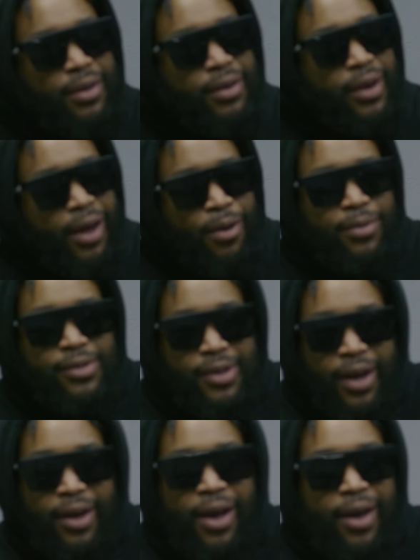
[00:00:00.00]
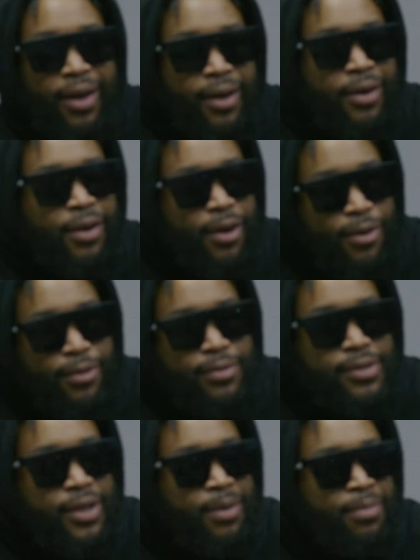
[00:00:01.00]
Now it's like I had
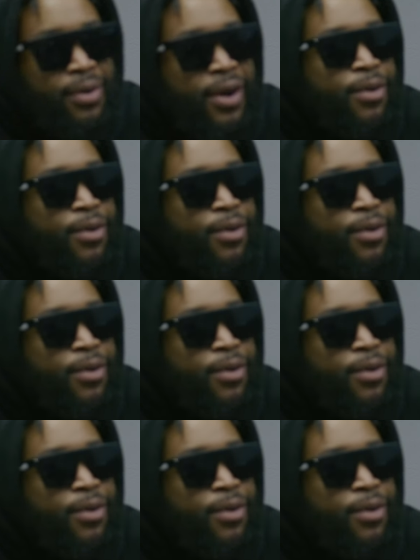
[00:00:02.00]
goals set, bro.